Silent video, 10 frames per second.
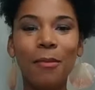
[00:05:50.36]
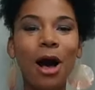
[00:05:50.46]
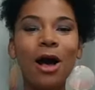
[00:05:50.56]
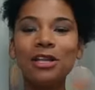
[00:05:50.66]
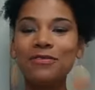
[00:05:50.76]

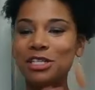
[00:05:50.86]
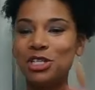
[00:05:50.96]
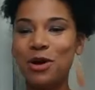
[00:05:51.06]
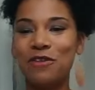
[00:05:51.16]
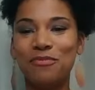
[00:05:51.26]
All of us
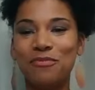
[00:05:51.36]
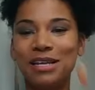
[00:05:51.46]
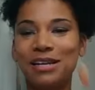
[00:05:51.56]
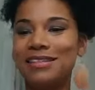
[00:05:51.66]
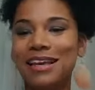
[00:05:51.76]
who have been
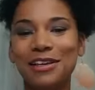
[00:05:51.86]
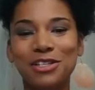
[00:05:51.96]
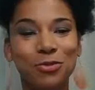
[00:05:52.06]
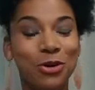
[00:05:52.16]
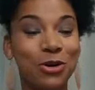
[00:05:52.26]
in the
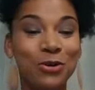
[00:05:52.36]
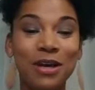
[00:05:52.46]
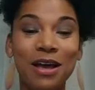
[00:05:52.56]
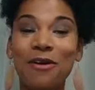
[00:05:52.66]
dance world,